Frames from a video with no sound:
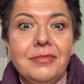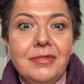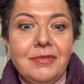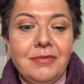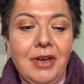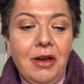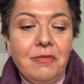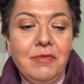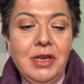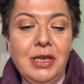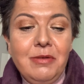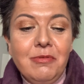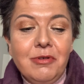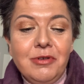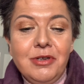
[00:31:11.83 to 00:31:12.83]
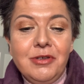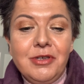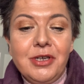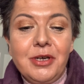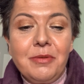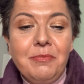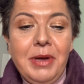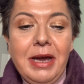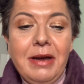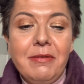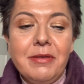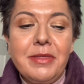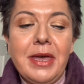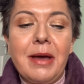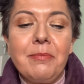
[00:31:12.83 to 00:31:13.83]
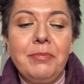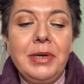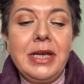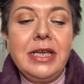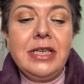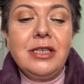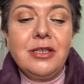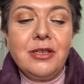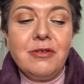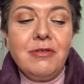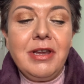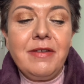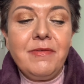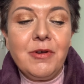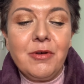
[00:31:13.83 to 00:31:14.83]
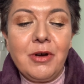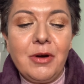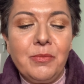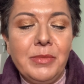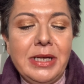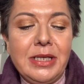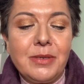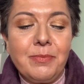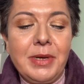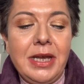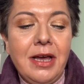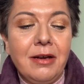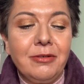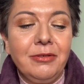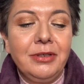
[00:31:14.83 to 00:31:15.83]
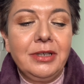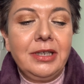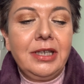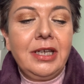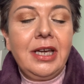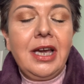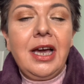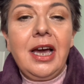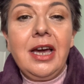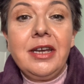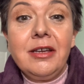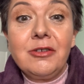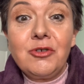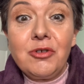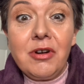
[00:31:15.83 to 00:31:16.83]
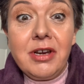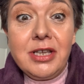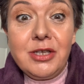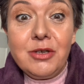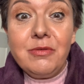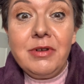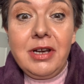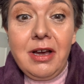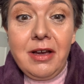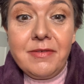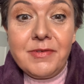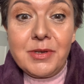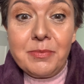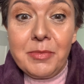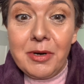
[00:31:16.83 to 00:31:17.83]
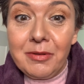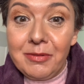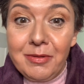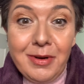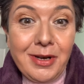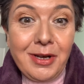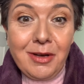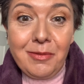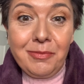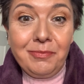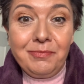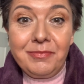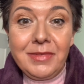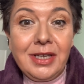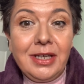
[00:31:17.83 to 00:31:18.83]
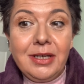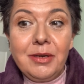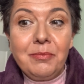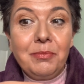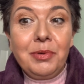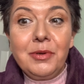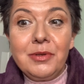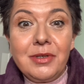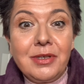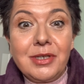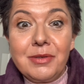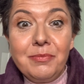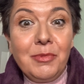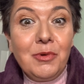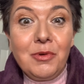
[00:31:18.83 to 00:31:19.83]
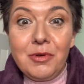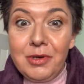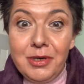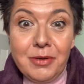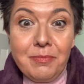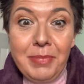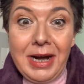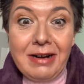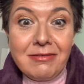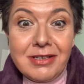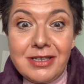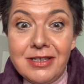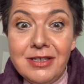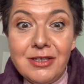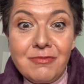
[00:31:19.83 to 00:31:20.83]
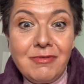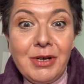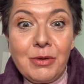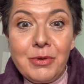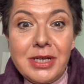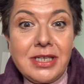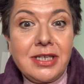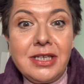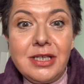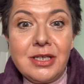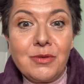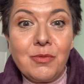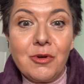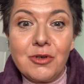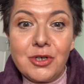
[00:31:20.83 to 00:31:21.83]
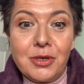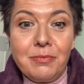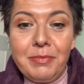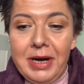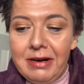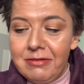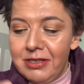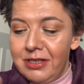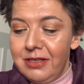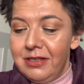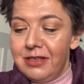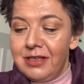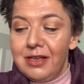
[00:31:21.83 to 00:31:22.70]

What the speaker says: I really want you to compare it with that, please do leave your comments below. And I'll try and do a live tomorrow and I'll put some more comparisons, requested swatch comparisons